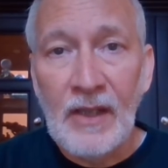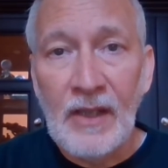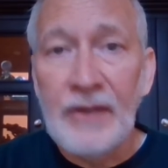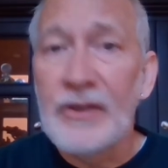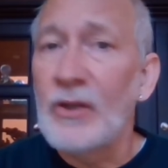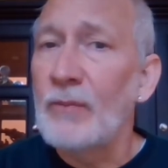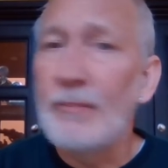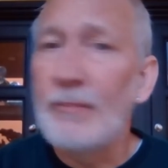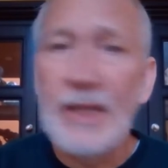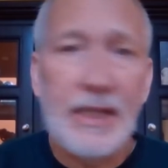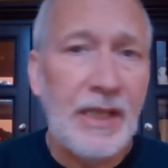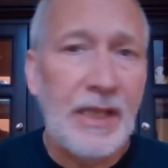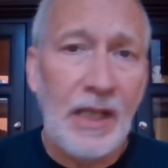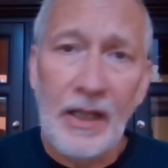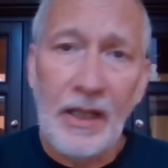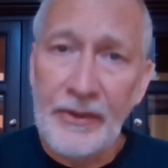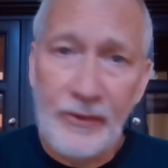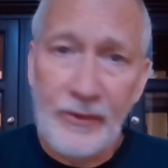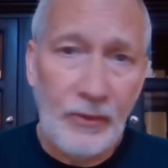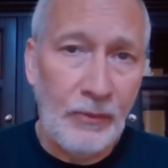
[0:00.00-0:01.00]
There are many
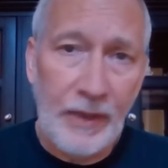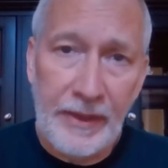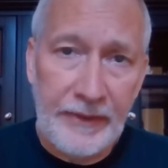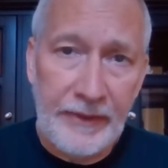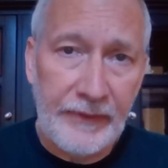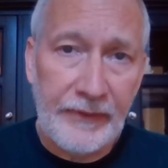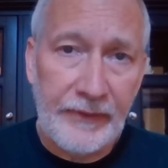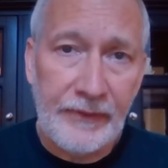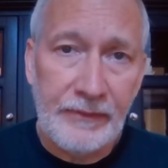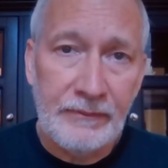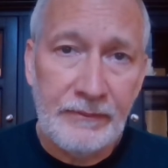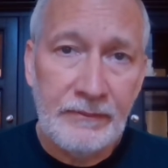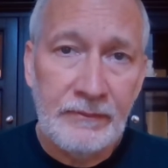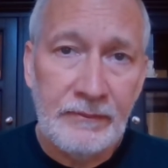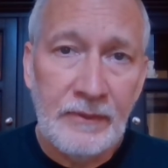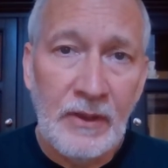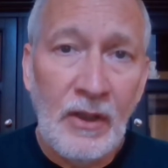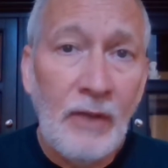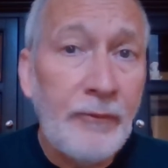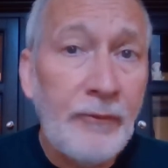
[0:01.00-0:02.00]
other ways.
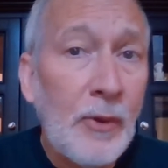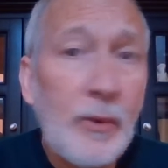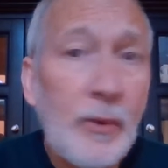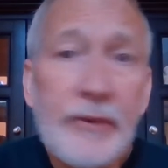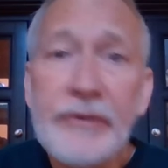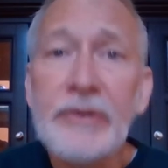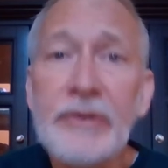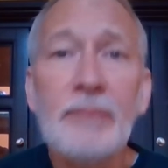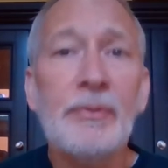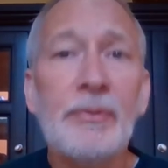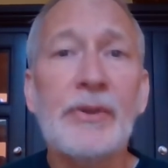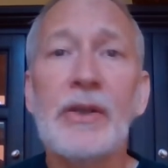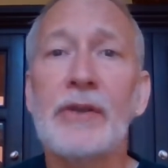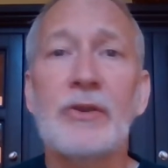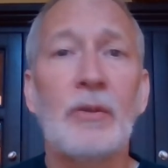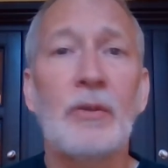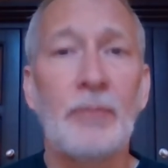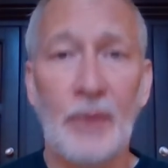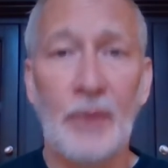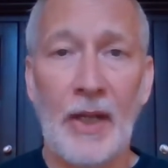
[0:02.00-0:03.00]
Focus simply on
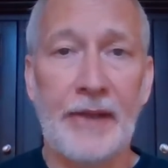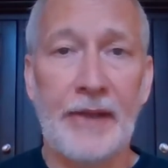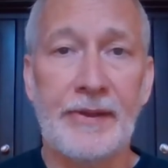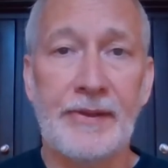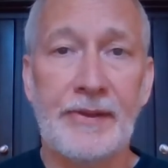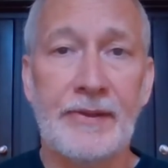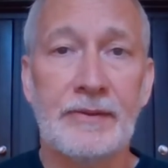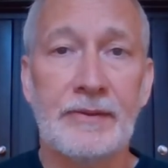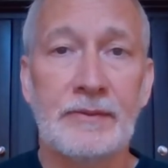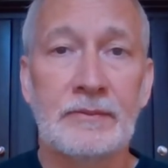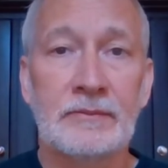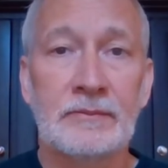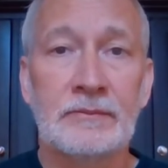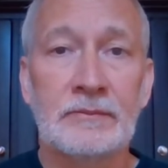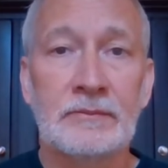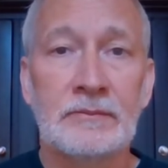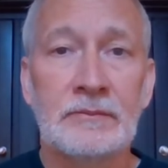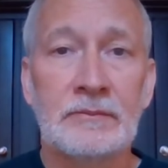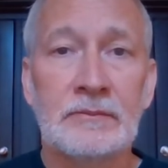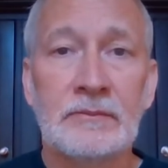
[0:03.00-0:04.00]
your breath.
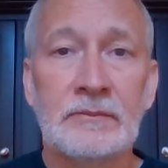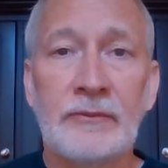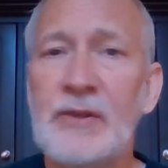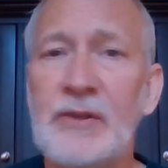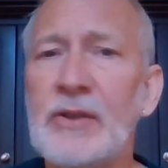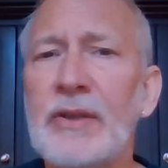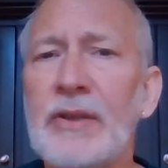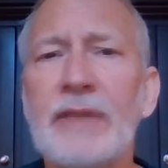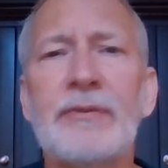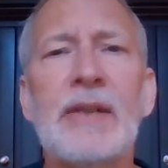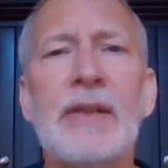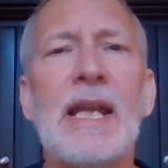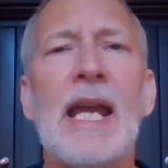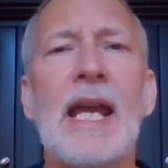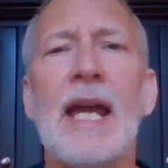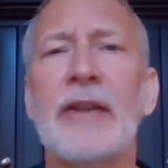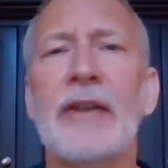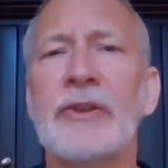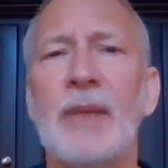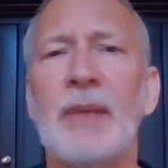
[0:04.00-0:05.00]
Feel every
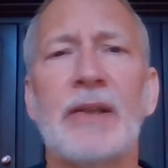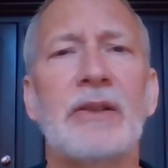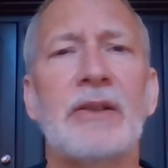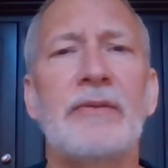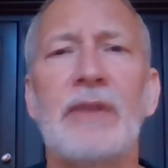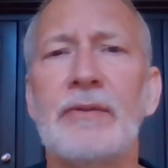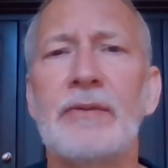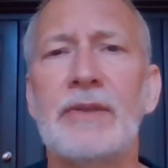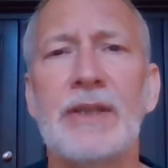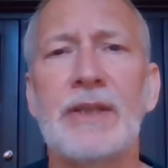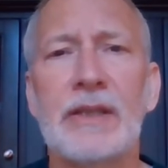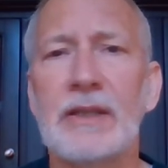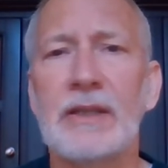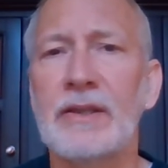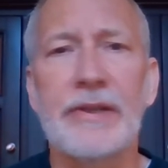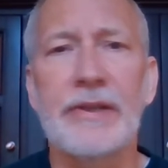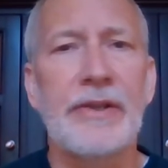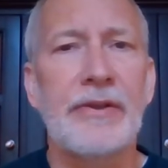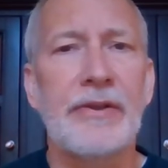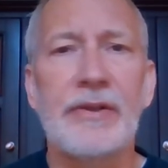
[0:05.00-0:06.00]
aspect of every
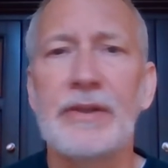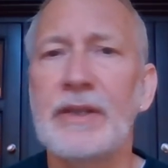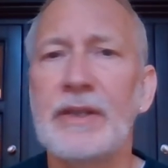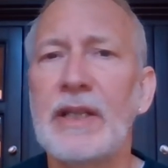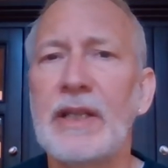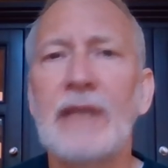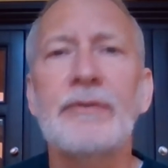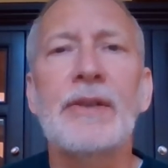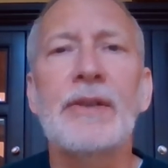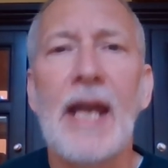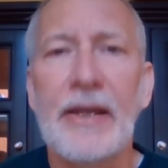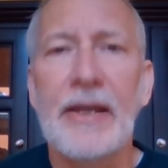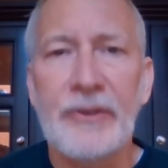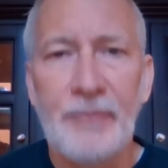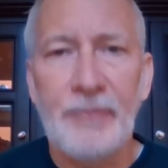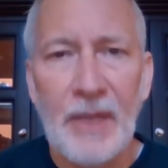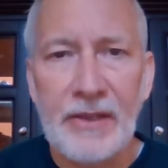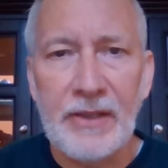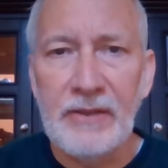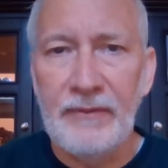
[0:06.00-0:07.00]
inhalation and every
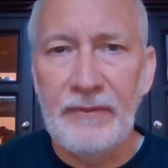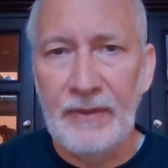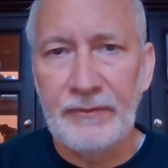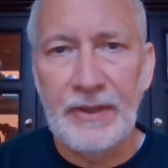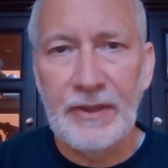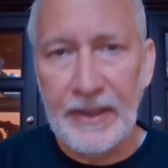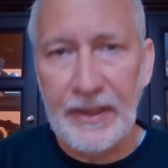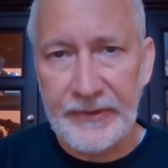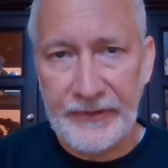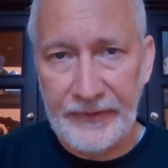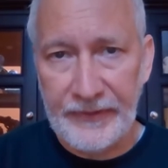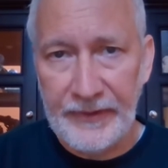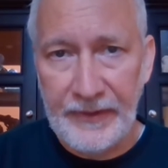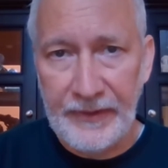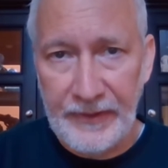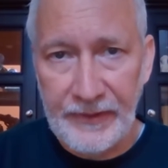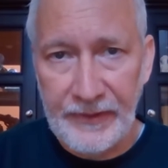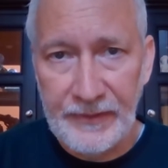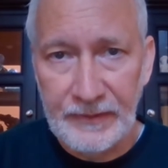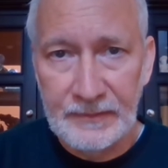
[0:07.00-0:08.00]
aspect of every
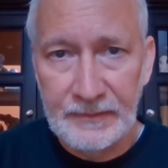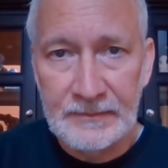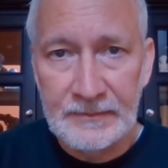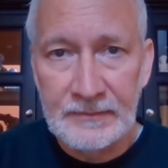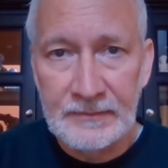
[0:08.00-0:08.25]
exhalation.